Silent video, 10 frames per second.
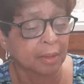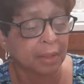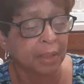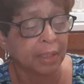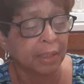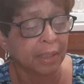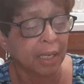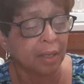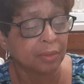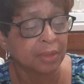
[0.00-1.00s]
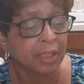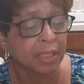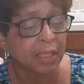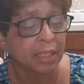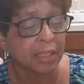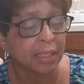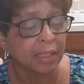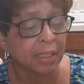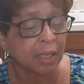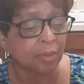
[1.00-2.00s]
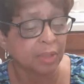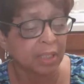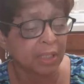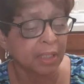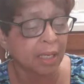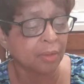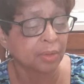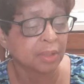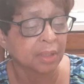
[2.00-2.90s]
In and out, in and out, in and out.